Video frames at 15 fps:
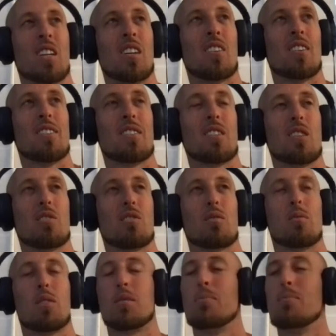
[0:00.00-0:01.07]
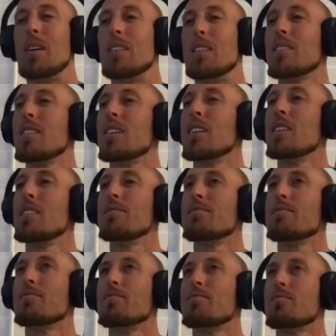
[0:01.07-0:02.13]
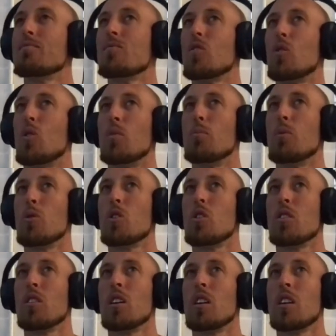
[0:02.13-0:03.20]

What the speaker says: I'm gonna say so much mentally or emotionally,